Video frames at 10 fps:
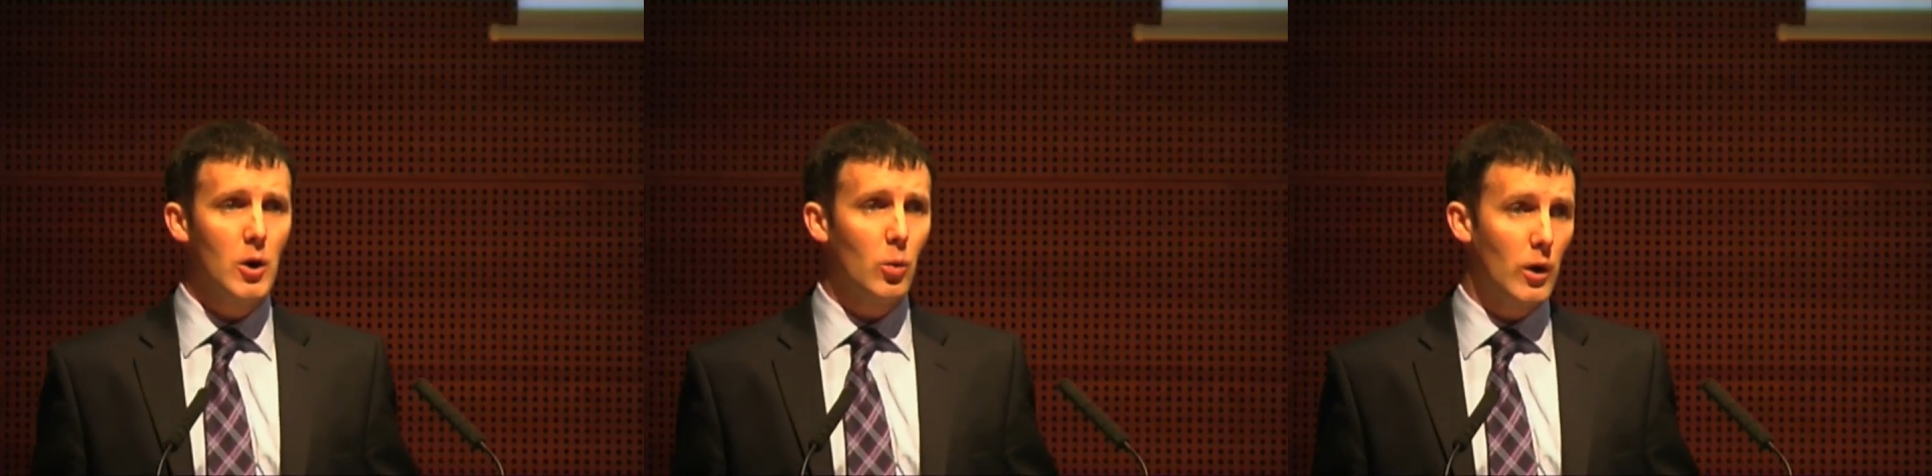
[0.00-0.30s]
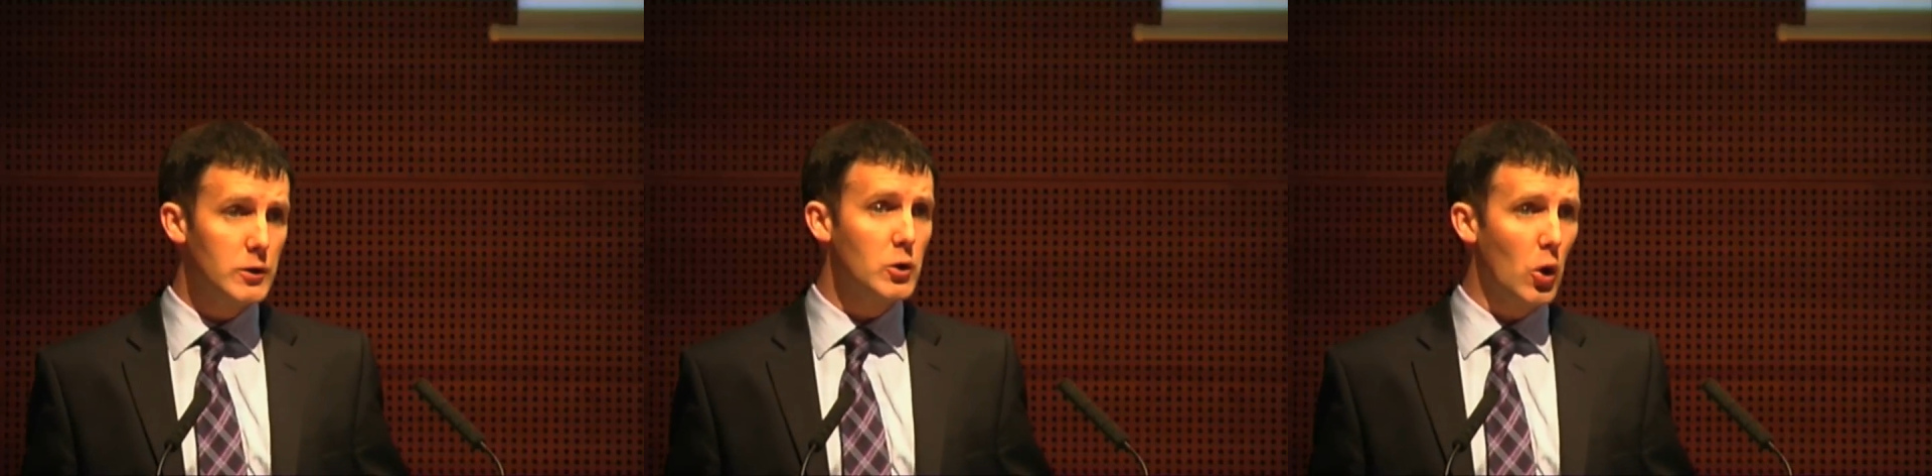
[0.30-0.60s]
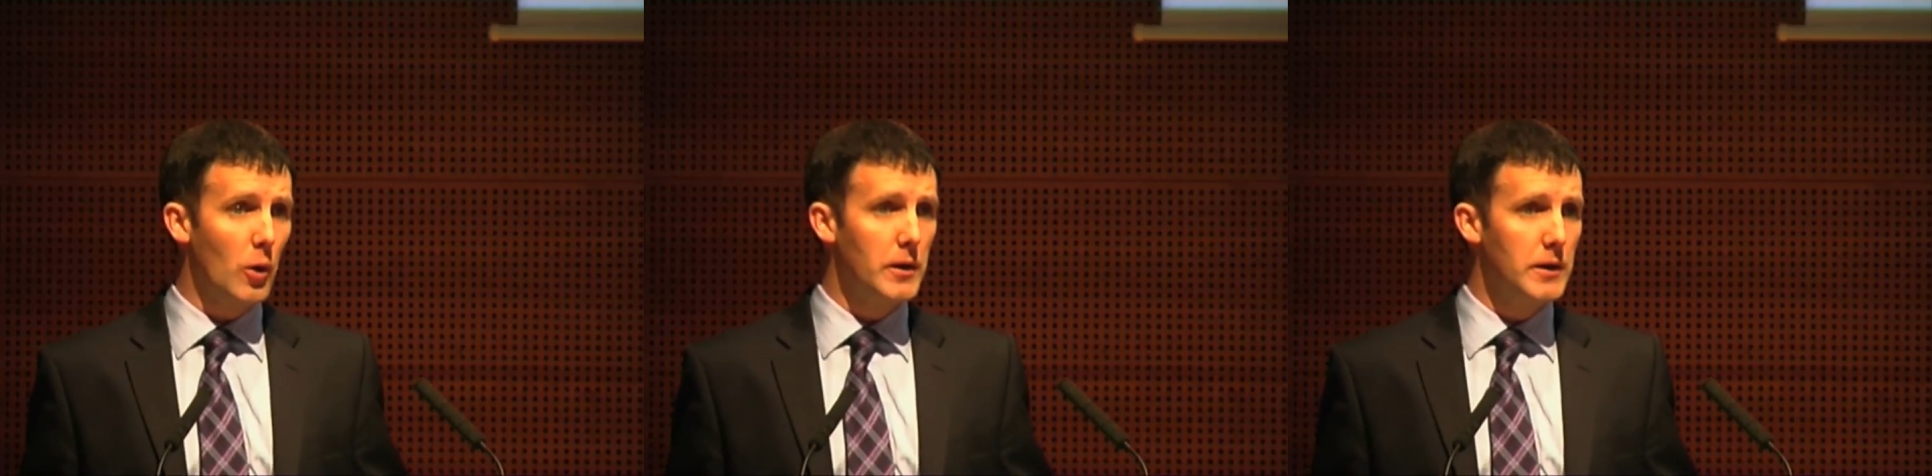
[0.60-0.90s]
one
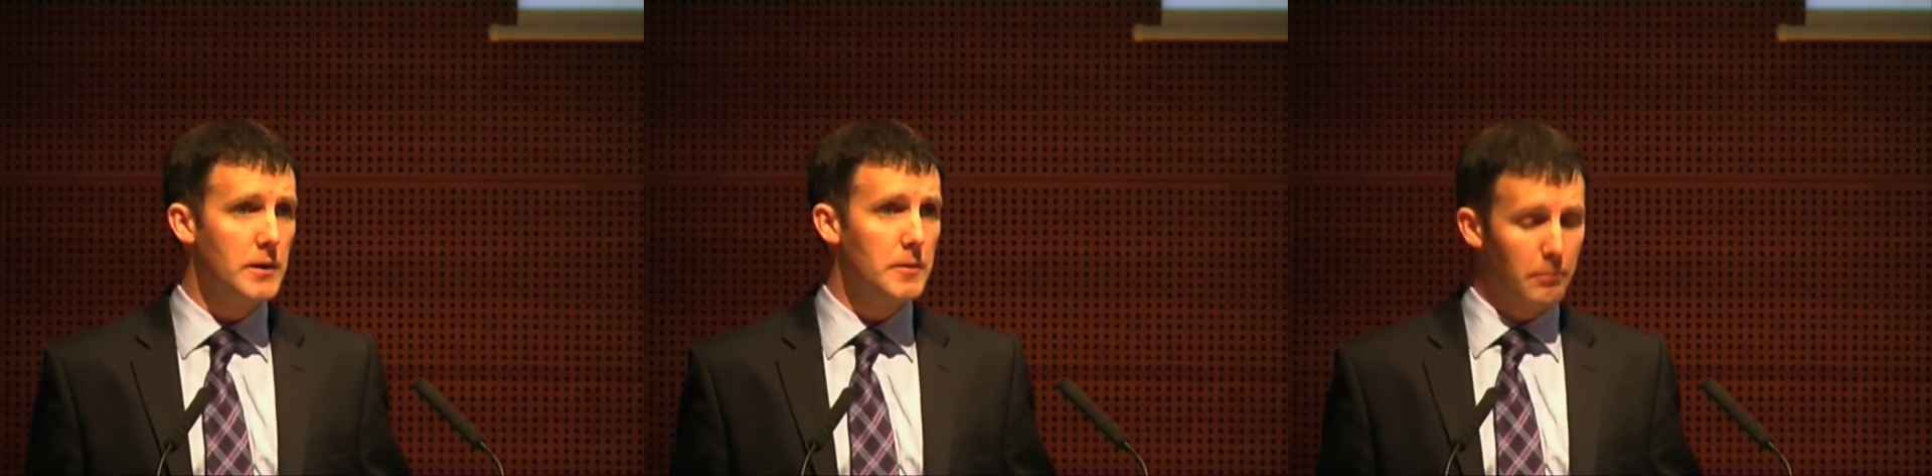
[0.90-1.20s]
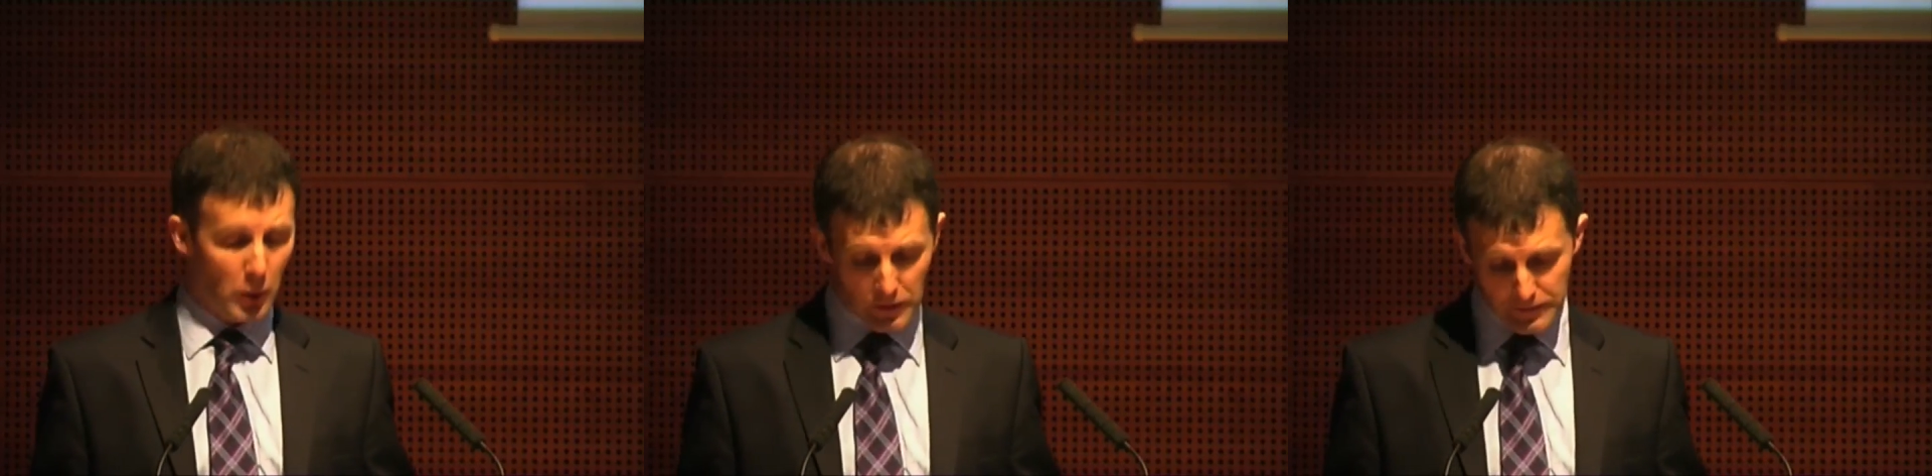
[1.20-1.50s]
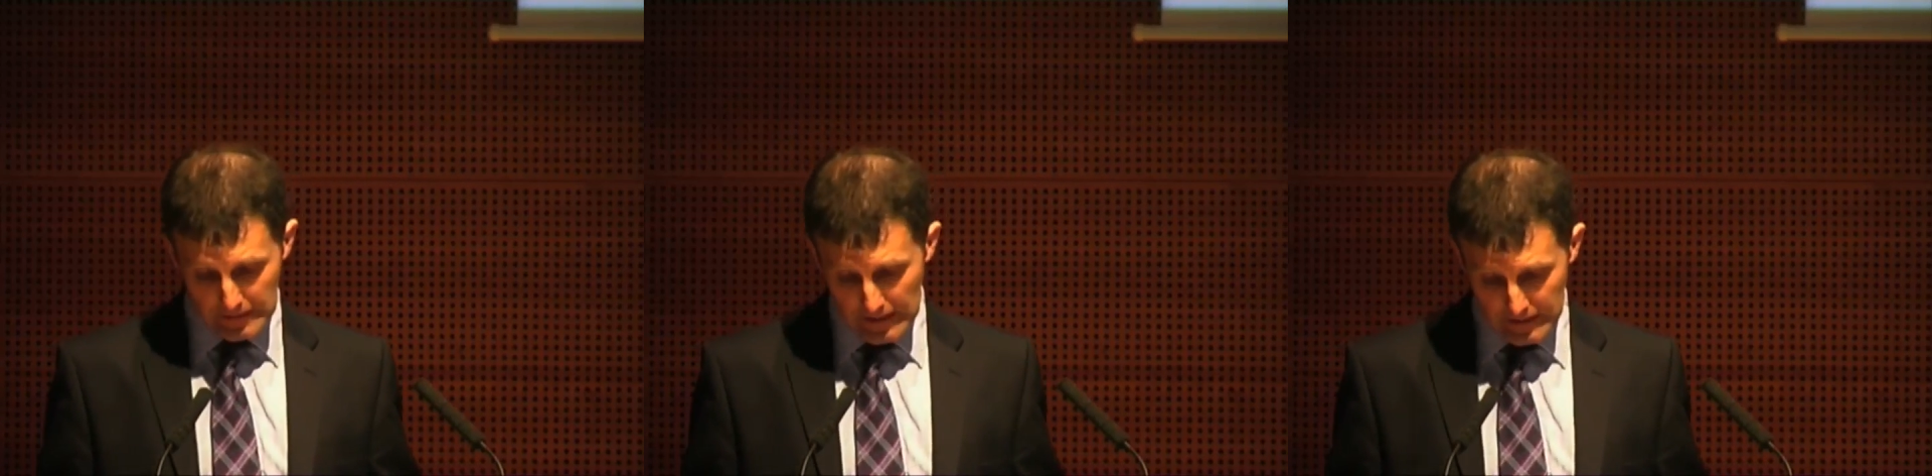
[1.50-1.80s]
common bond,
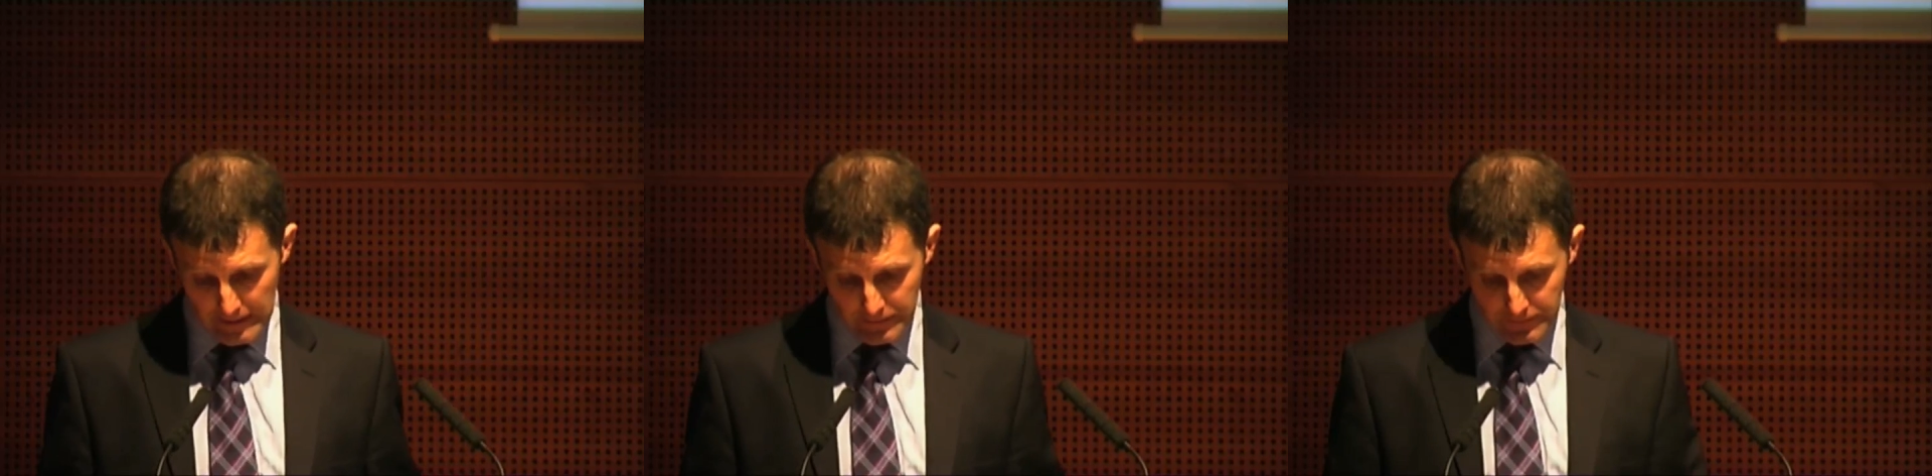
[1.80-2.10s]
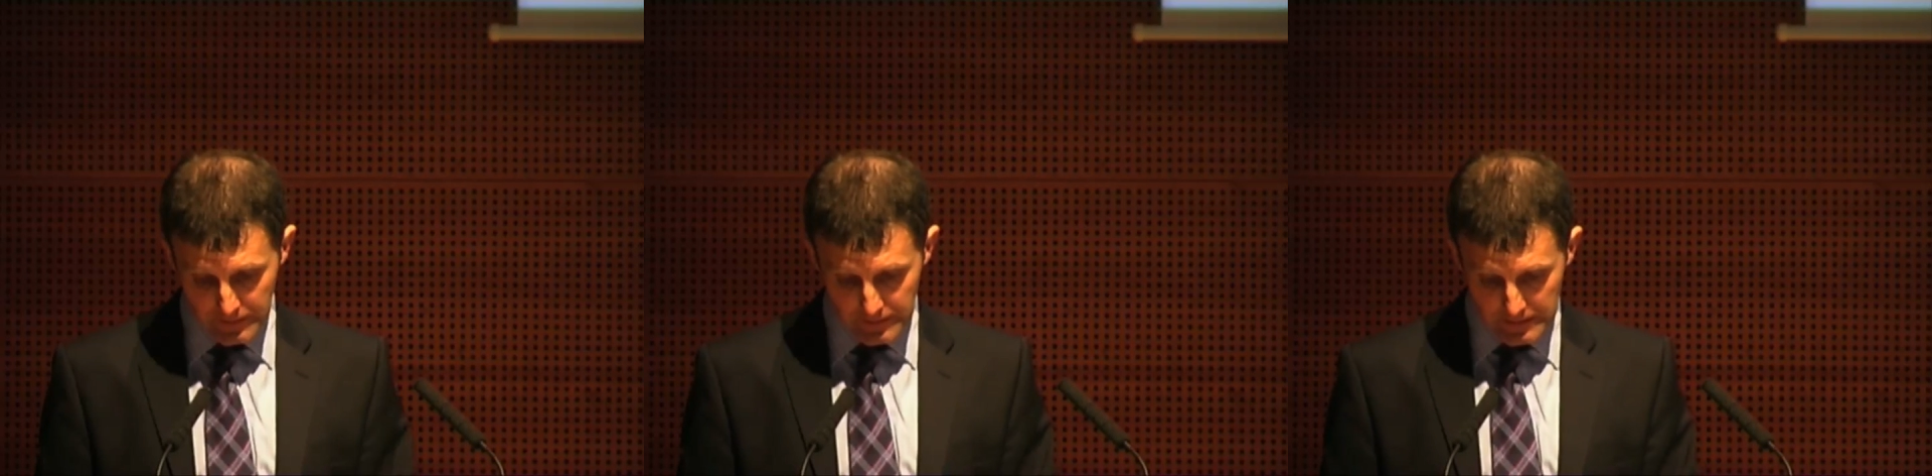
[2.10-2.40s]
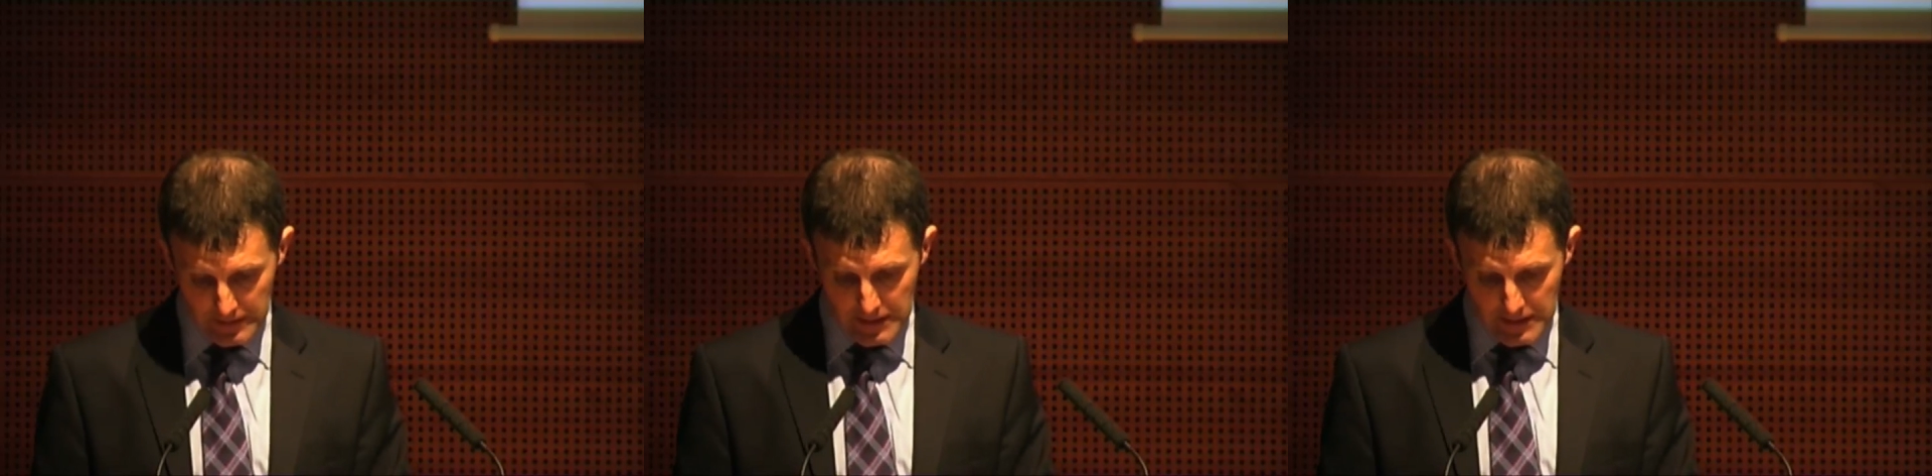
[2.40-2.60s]
and that is that